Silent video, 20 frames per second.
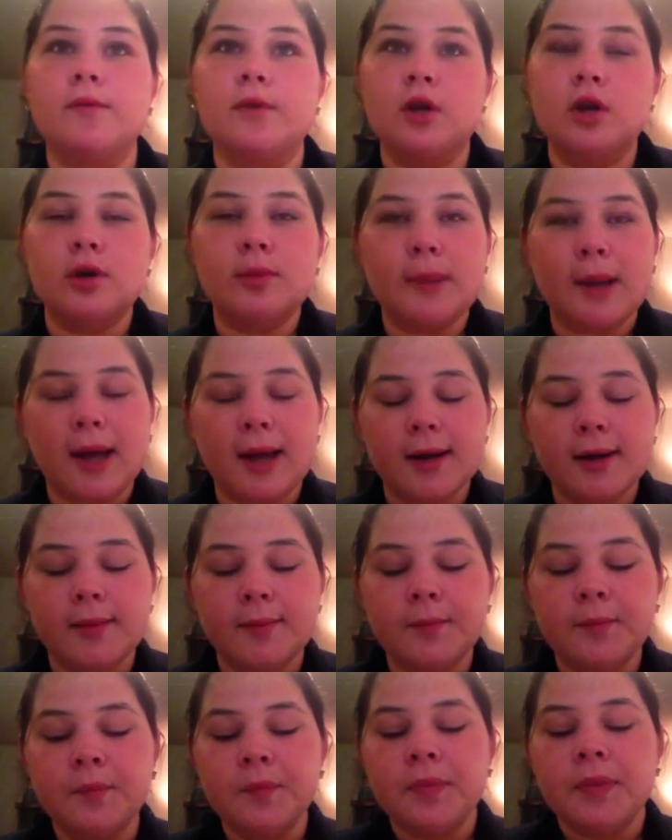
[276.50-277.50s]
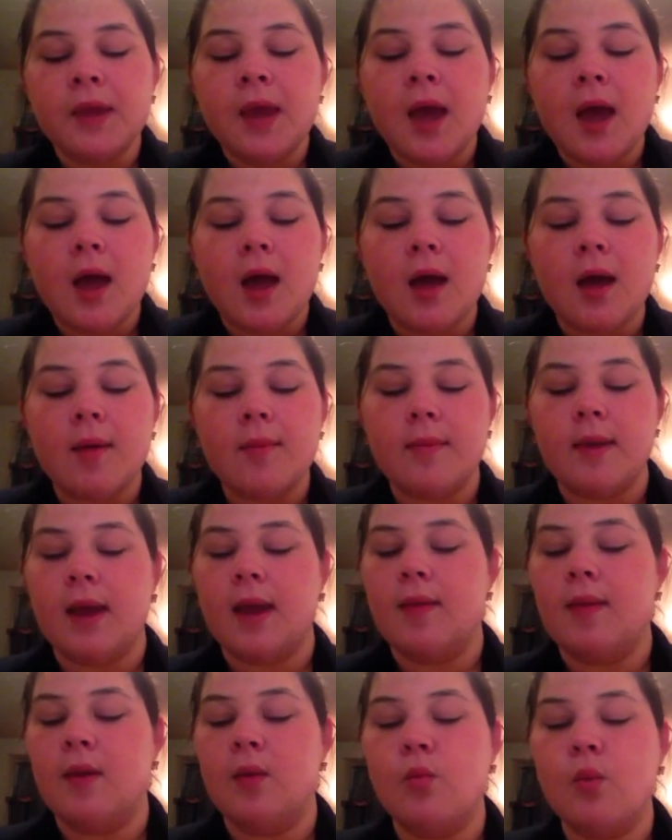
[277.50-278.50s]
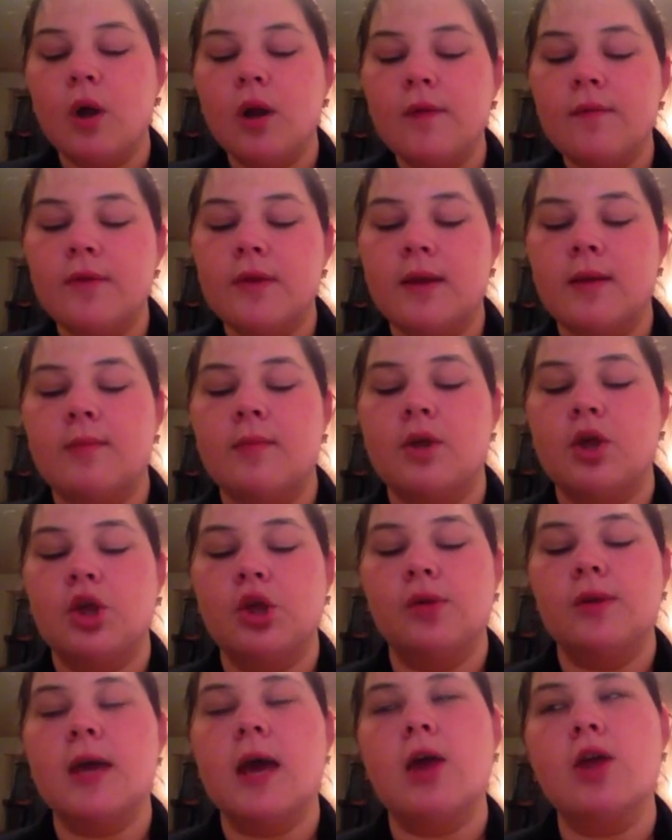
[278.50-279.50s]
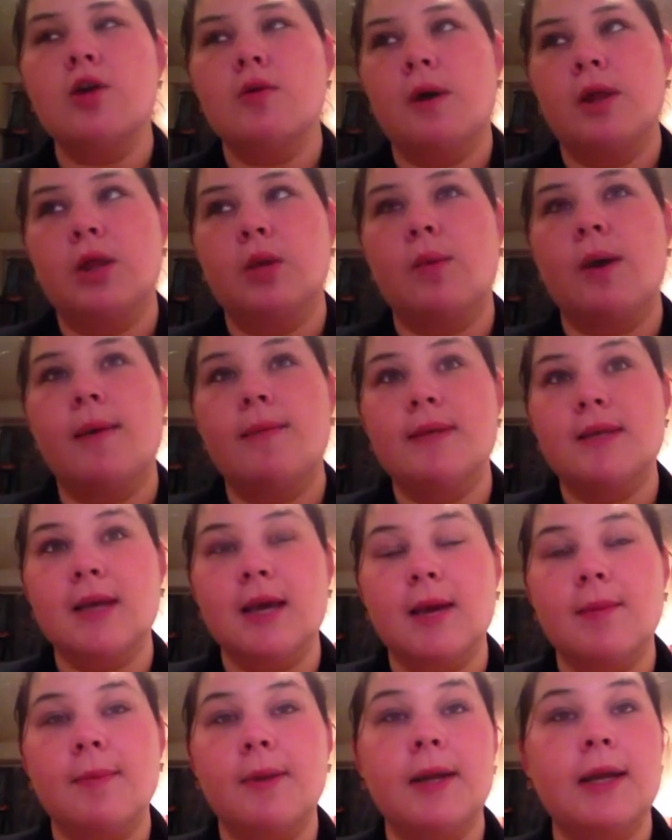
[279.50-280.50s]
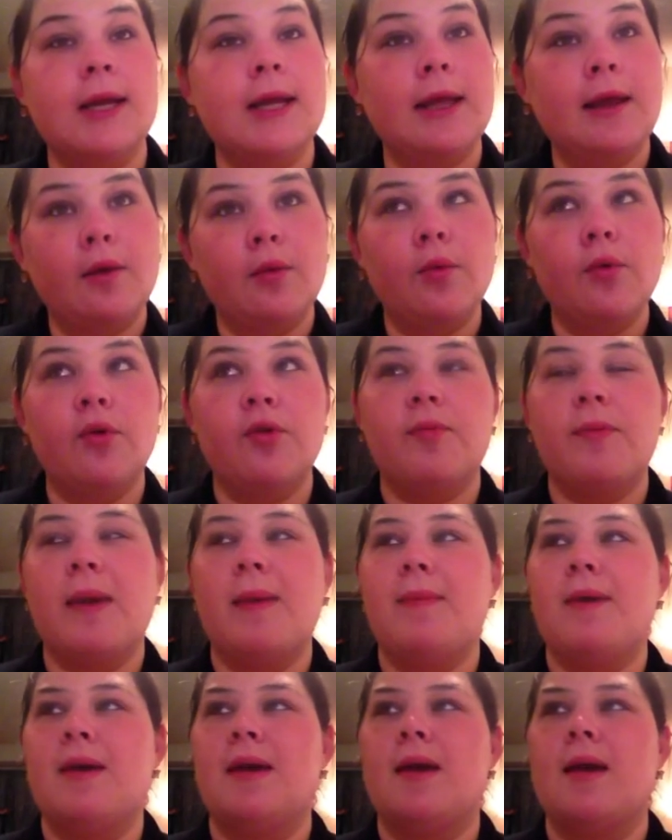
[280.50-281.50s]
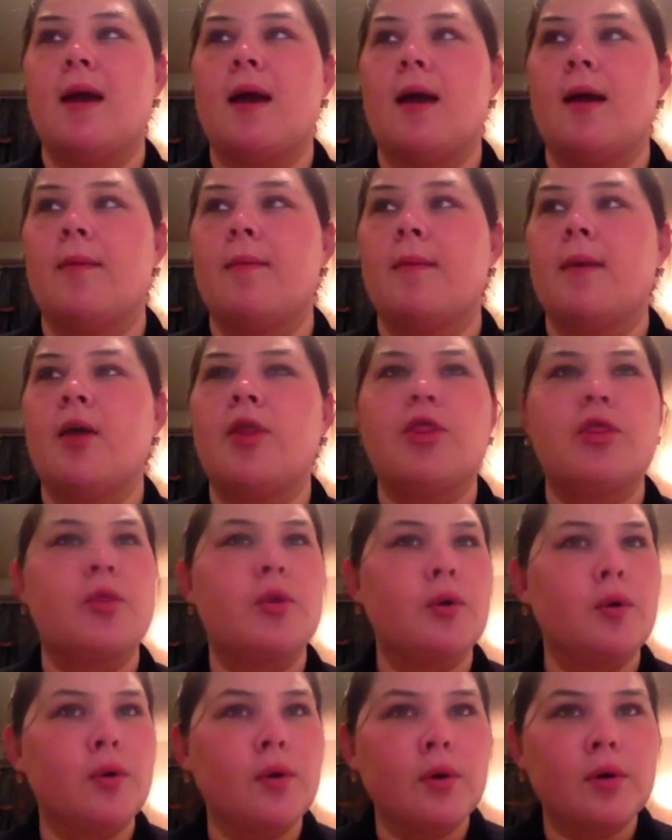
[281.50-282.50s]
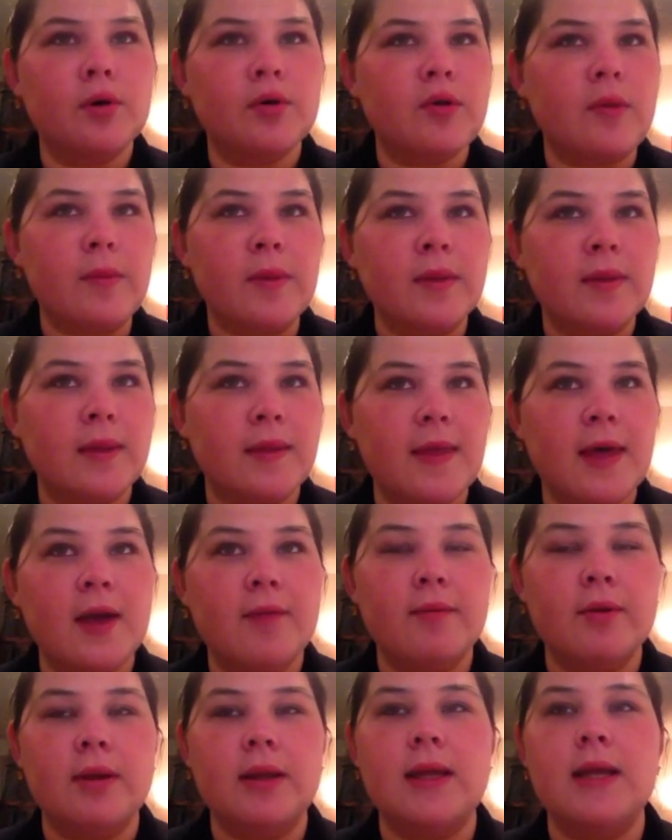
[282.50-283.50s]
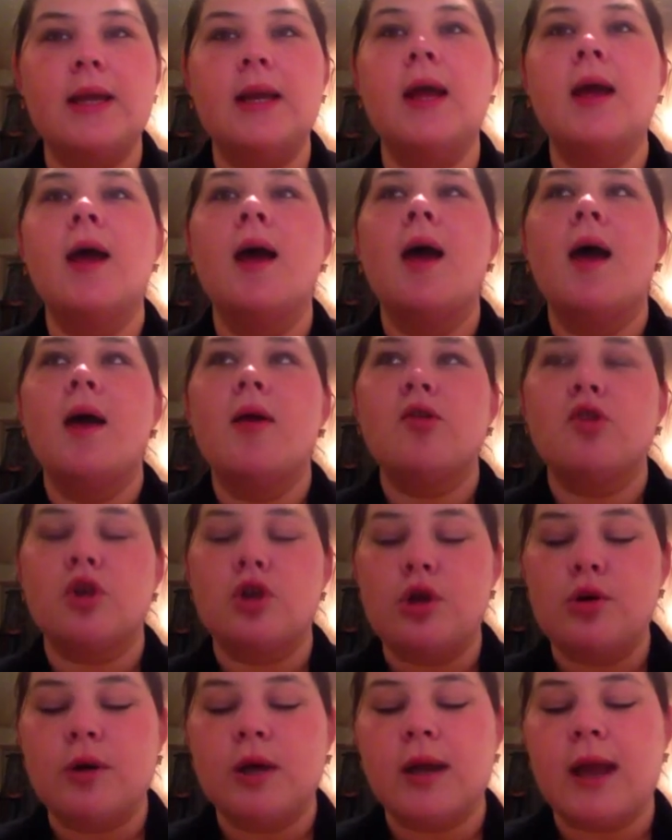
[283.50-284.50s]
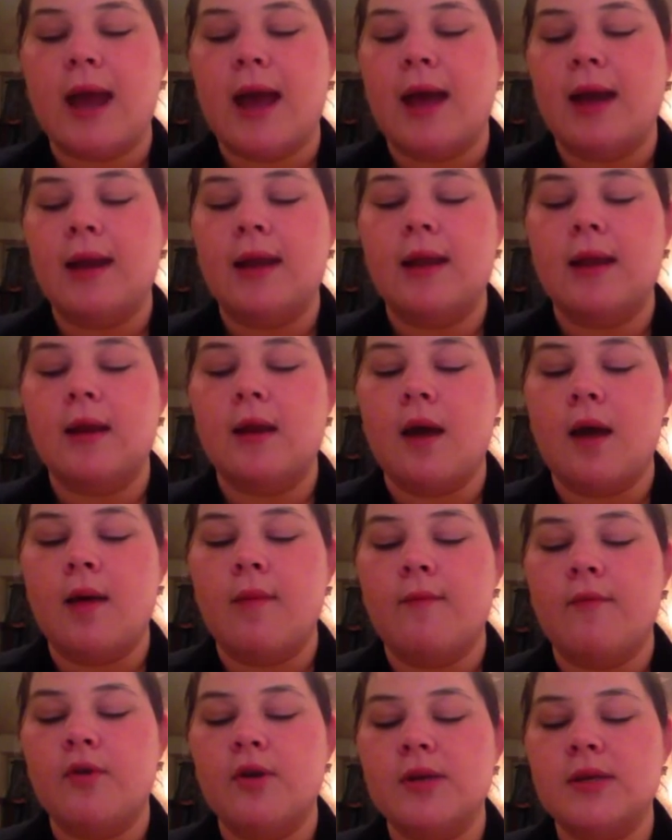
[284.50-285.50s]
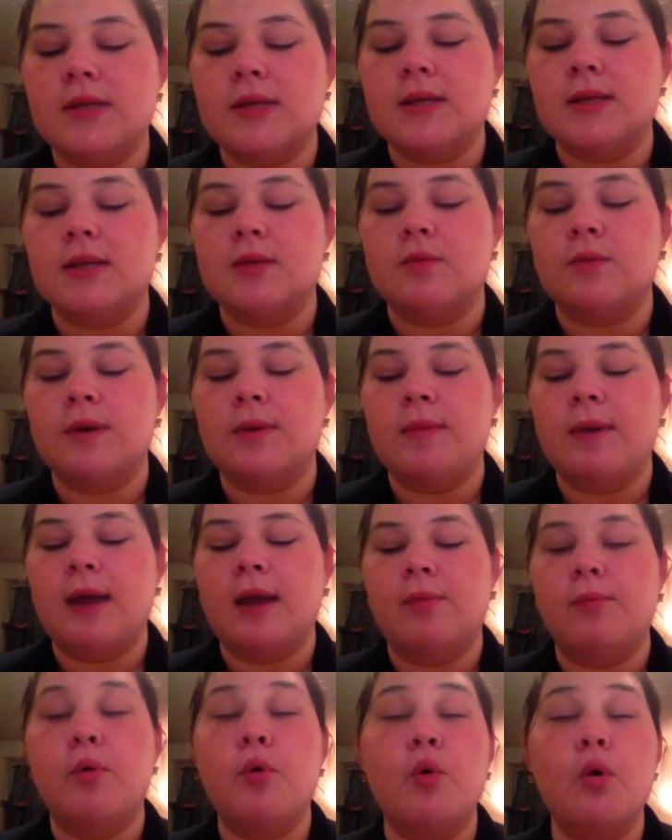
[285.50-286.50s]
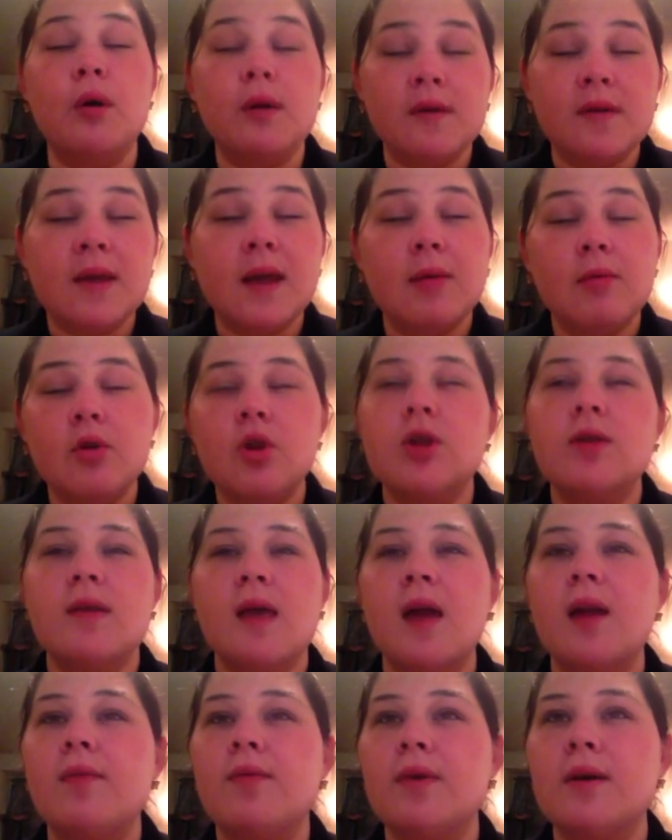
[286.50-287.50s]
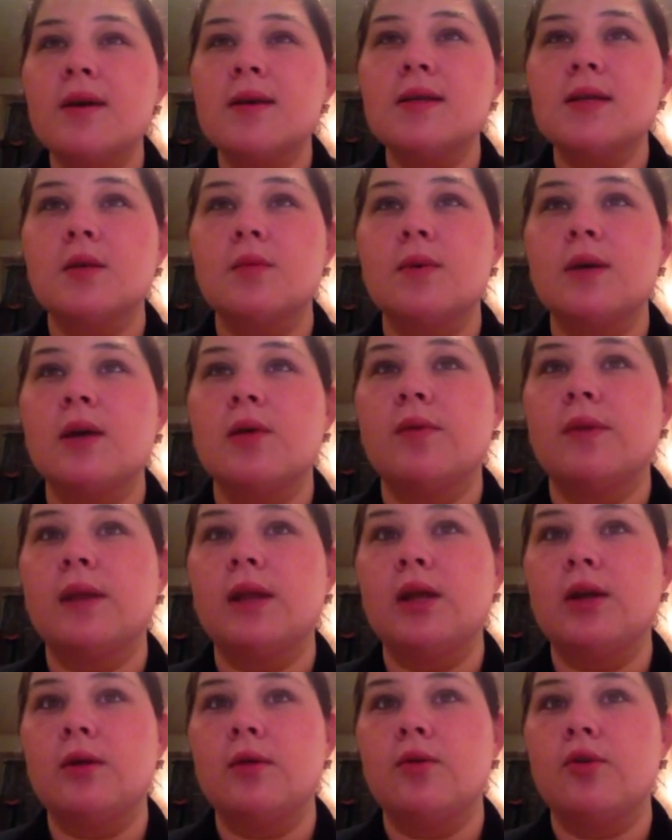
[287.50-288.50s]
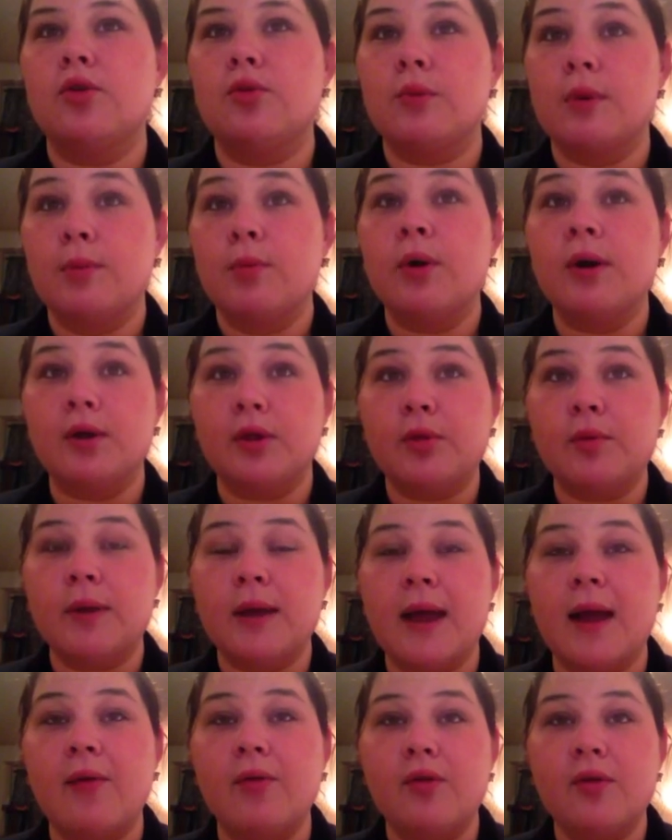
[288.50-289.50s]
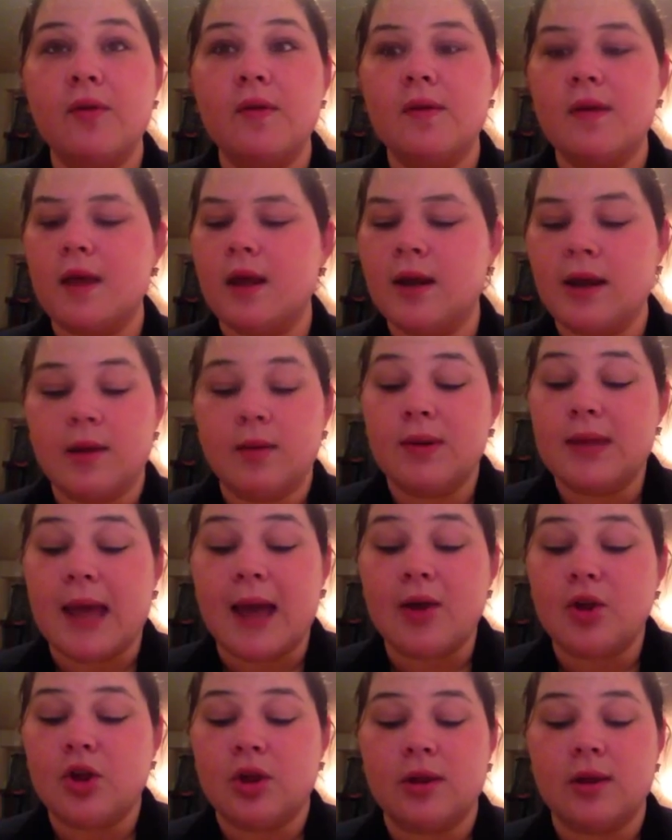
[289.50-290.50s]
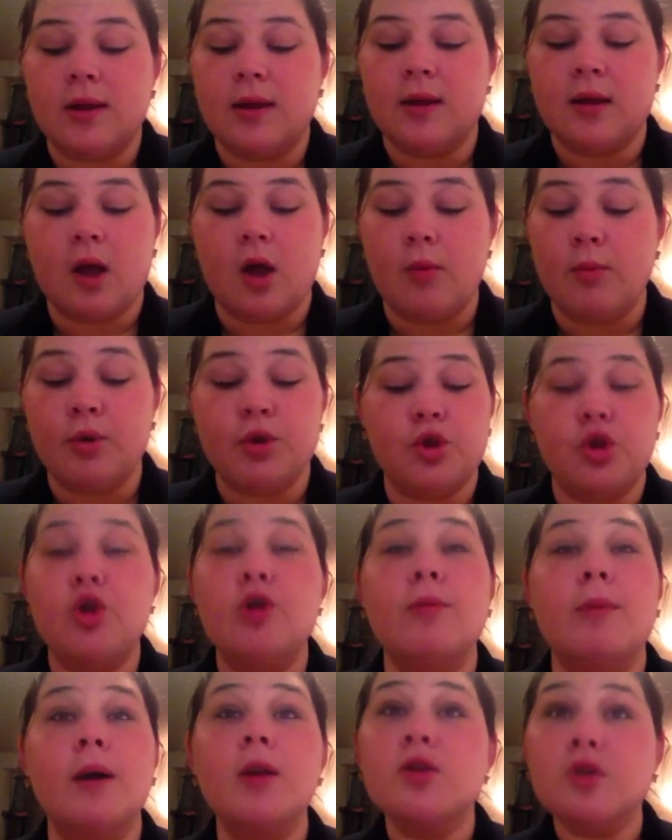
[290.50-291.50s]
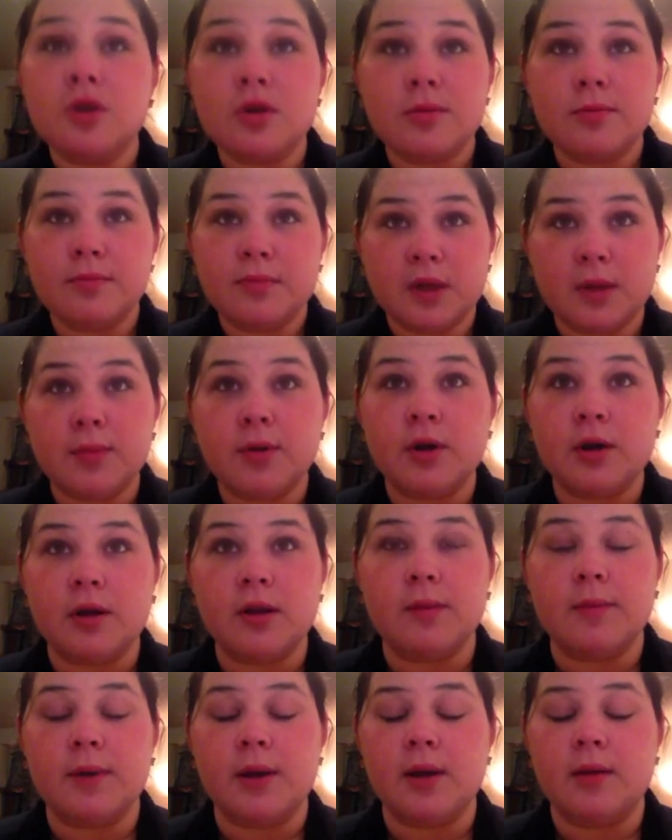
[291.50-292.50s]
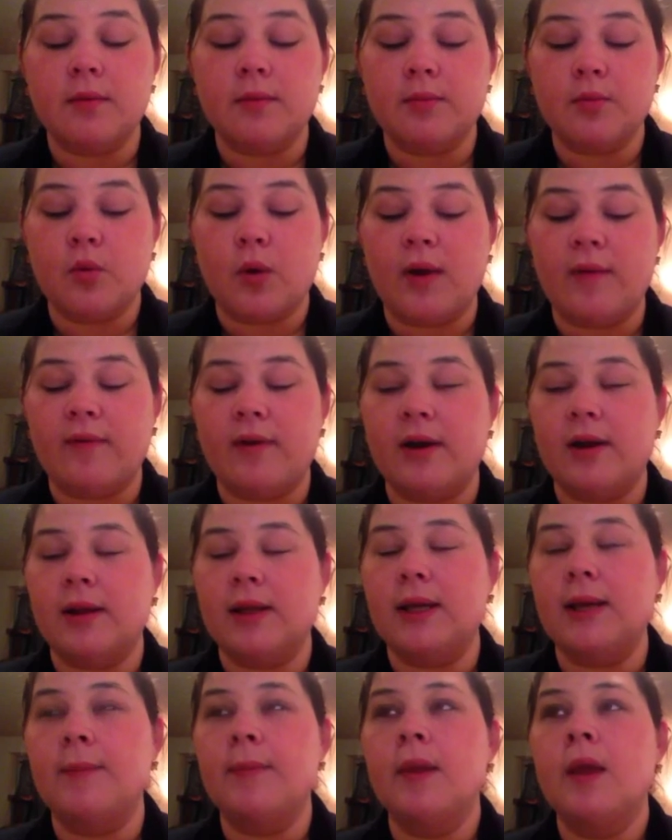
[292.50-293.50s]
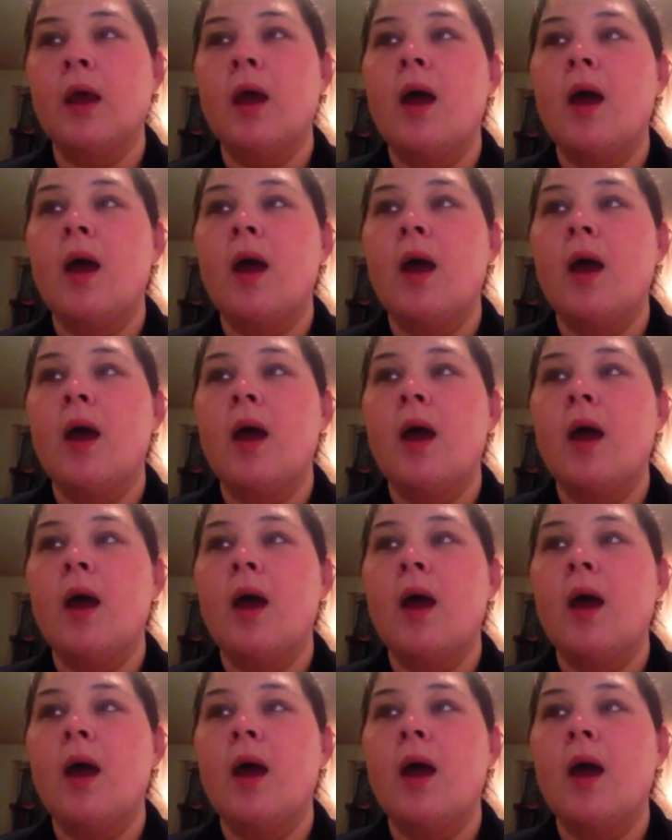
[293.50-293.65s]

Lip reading: for your bottom. And then one of them, she'll tell you on the website, but it equals maybe a third or something like that of a lean. So you can add in, for instance, we made pork sandwiches out of this, so we only used 3.3 ounces, and it was actually almost too much to put on the bun, quite frankly.